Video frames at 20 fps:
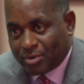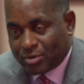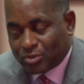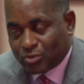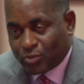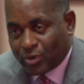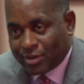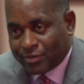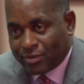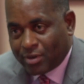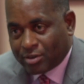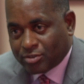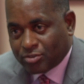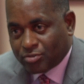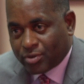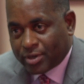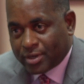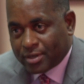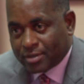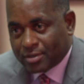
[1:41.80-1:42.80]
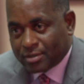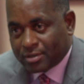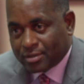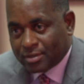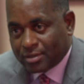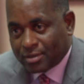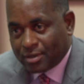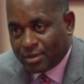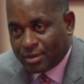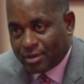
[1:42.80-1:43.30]
about 1,200
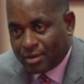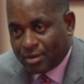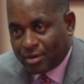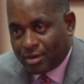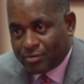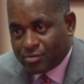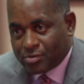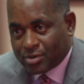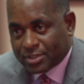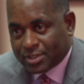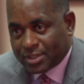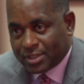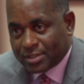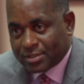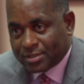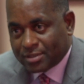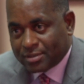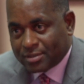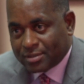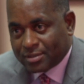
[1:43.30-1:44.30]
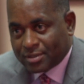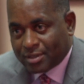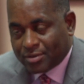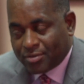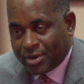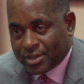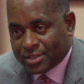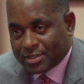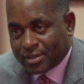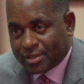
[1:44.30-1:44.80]
of our citizens
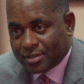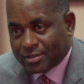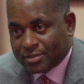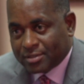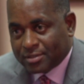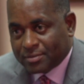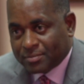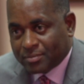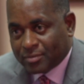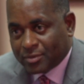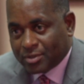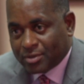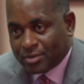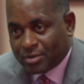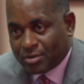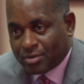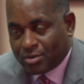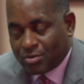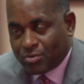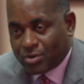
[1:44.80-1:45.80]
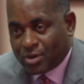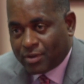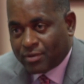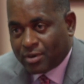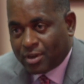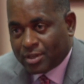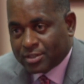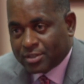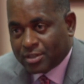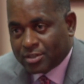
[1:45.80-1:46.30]
and residents who would have
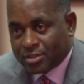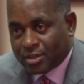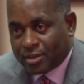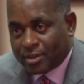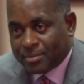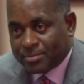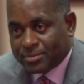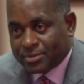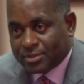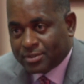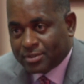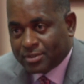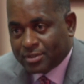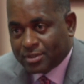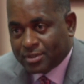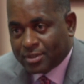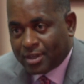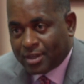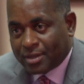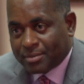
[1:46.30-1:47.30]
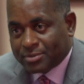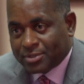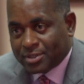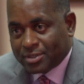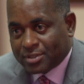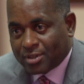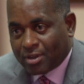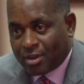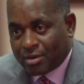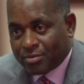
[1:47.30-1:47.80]
lost their jobs um,
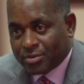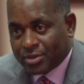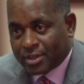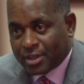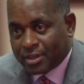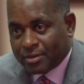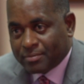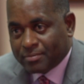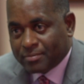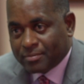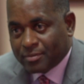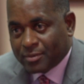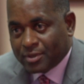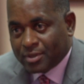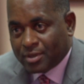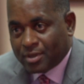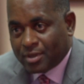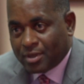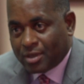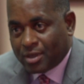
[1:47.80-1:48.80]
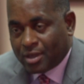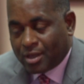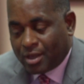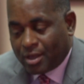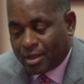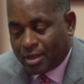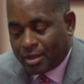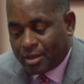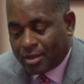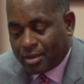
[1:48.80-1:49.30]
since the hurricane.
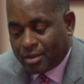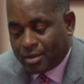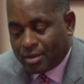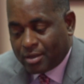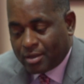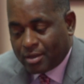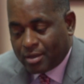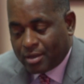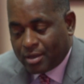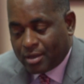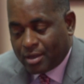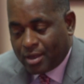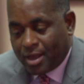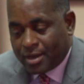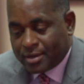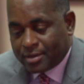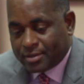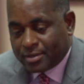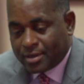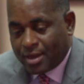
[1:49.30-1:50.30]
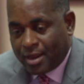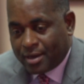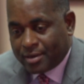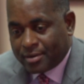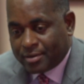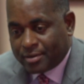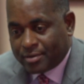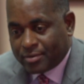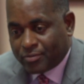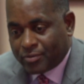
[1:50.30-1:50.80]
Uh, and,
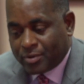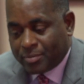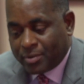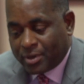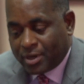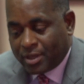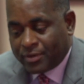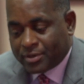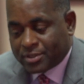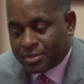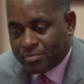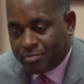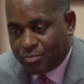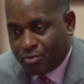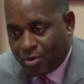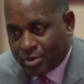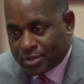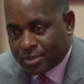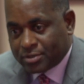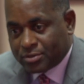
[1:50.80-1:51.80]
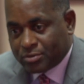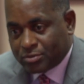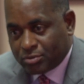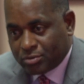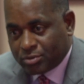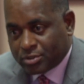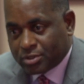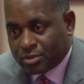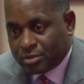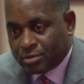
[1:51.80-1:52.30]
and we believe it's important to
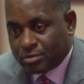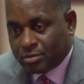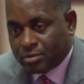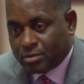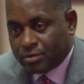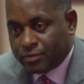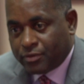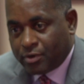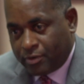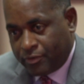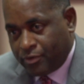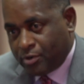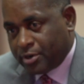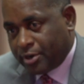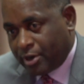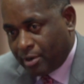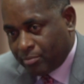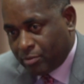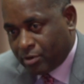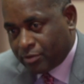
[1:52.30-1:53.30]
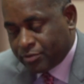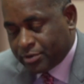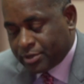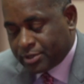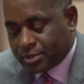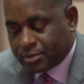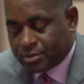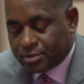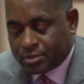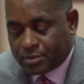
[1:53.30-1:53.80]
do so for, for a number of
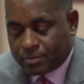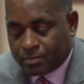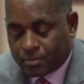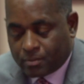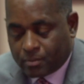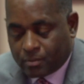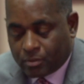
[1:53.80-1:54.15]
reasons.